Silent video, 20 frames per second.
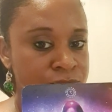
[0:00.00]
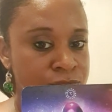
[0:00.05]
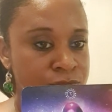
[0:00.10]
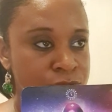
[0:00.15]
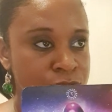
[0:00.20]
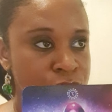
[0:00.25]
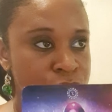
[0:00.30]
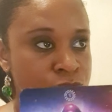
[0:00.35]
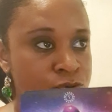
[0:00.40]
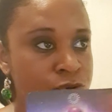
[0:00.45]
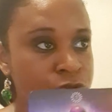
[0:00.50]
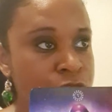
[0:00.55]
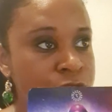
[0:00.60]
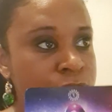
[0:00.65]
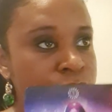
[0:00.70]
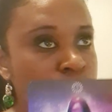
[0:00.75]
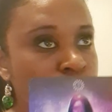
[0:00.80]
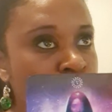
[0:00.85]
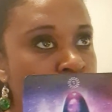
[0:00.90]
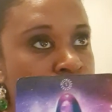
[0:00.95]
You
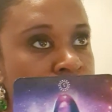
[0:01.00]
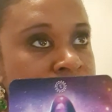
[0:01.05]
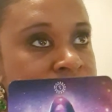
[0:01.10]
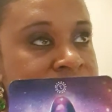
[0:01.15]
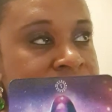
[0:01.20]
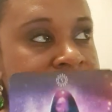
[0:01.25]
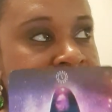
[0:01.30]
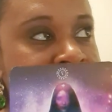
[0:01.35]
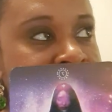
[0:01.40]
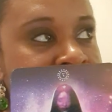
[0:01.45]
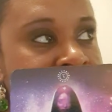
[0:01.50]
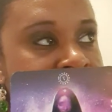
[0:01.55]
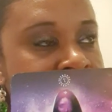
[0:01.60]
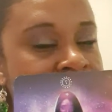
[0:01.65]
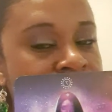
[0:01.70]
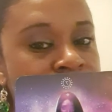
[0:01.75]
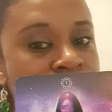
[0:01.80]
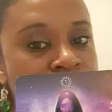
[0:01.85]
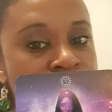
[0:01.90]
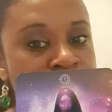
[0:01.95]
could work in the
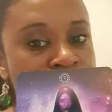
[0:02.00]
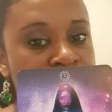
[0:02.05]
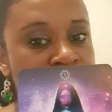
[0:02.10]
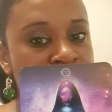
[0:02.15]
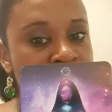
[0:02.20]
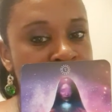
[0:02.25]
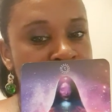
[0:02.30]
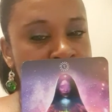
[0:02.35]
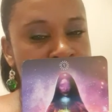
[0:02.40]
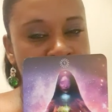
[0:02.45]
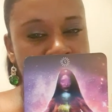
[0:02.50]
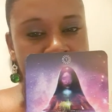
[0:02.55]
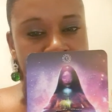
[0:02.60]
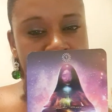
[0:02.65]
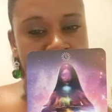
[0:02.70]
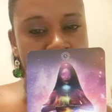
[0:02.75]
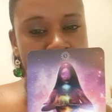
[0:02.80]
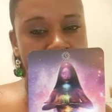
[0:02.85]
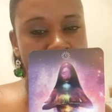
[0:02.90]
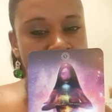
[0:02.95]
health field
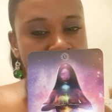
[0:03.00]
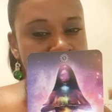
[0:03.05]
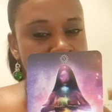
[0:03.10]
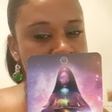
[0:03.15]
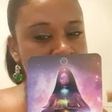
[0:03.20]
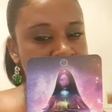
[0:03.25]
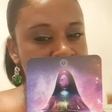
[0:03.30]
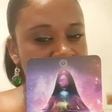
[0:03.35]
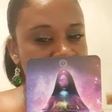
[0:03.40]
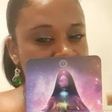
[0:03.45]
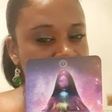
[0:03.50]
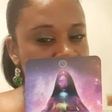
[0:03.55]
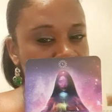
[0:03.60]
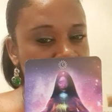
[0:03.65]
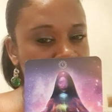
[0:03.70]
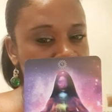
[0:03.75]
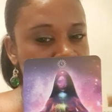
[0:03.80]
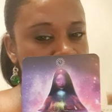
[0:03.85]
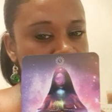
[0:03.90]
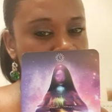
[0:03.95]
as well, some of
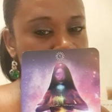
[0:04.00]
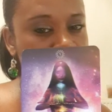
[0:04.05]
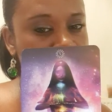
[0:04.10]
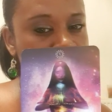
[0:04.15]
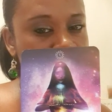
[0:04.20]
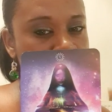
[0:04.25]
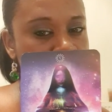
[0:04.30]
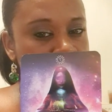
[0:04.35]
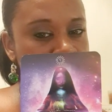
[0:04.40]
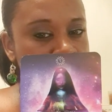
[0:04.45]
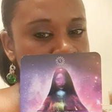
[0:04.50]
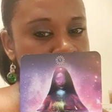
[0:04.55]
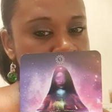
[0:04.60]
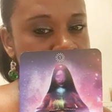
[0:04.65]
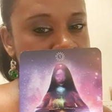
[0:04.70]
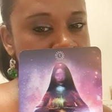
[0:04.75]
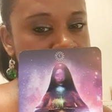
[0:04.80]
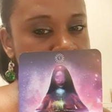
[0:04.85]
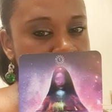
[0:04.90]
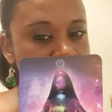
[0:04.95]
you.
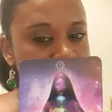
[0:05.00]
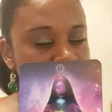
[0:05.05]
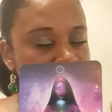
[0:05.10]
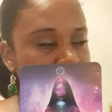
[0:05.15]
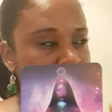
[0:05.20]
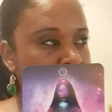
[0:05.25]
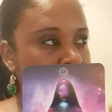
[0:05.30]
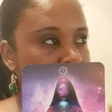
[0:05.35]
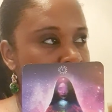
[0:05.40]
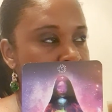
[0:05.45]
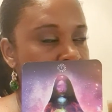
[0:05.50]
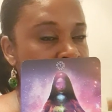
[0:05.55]
Some of you could be